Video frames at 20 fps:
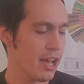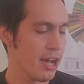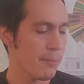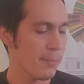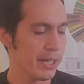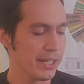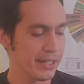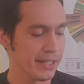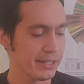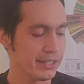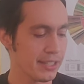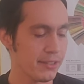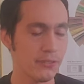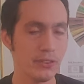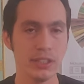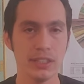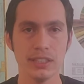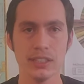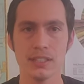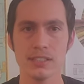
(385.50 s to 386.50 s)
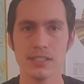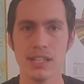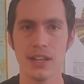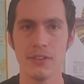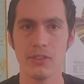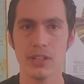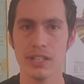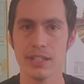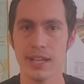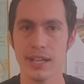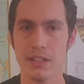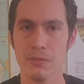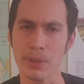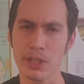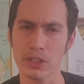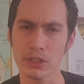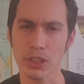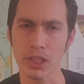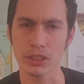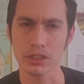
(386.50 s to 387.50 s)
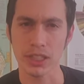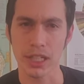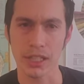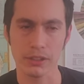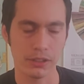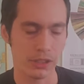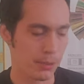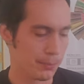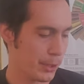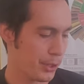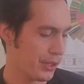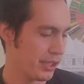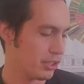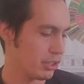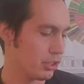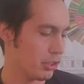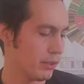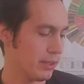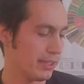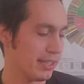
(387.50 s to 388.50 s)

But it definitely does have a kind of bitter dark chocolate component to it,